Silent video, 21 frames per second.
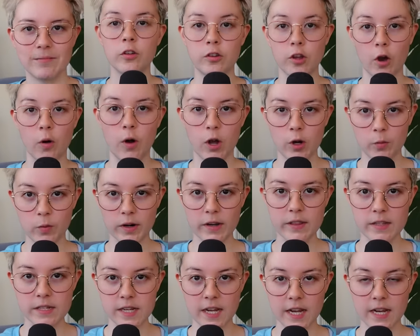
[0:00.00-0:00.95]
So on one of
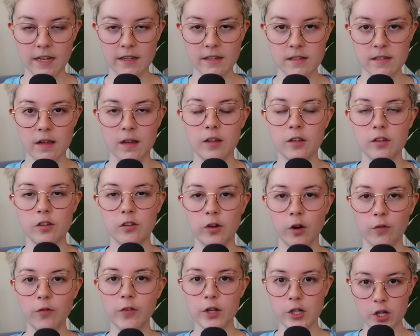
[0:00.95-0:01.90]
the days,
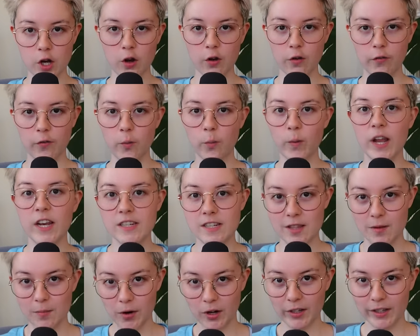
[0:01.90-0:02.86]
Soph went to
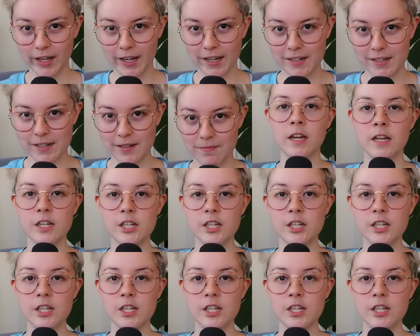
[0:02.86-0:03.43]
the market.